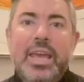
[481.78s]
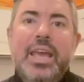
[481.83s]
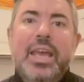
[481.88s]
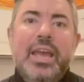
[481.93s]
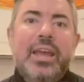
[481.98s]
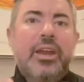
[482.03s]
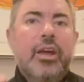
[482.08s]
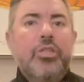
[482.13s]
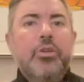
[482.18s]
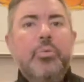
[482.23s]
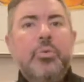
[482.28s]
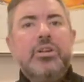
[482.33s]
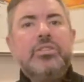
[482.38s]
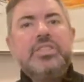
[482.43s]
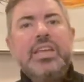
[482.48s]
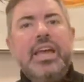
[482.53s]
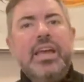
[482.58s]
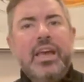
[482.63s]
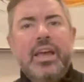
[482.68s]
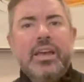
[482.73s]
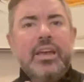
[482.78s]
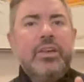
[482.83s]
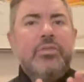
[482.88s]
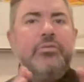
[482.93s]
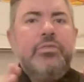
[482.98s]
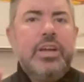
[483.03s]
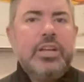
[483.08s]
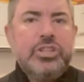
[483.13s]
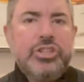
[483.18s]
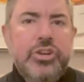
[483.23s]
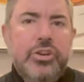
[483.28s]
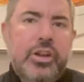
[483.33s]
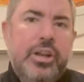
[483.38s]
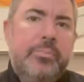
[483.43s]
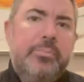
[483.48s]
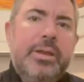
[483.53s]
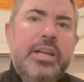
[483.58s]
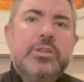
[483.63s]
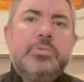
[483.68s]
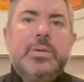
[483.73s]
In other words, a conviction on
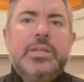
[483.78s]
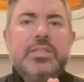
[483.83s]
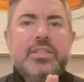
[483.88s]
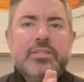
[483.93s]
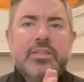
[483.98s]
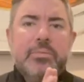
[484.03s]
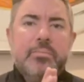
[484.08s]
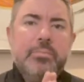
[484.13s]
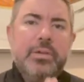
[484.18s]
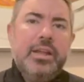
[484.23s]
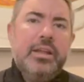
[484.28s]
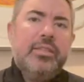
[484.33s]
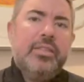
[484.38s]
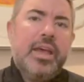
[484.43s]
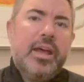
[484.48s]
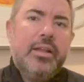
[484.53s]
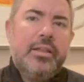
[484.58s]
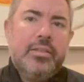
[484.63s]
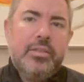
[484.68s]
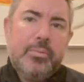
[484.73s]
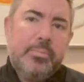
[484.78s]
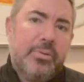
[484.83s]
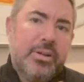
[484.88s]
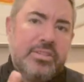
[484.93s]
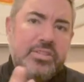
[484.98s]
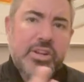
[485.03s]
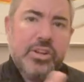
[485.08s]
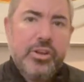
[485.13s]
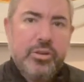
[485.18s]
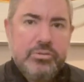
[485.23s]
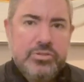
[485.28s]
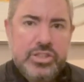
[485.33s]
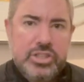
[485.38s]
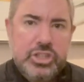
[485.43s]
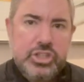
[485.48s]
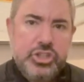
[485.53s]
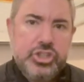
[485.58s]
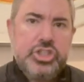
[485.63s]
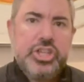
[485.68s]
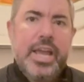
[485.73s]
impeachment doesn't mean that the president goes to
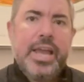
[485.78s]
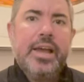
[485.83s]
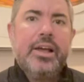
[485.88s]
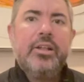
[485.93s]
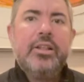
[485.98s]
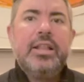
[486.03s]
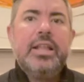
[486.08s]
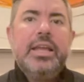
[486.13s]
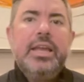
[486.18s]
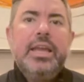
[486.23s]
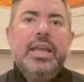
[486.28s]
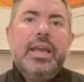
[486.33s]
jail.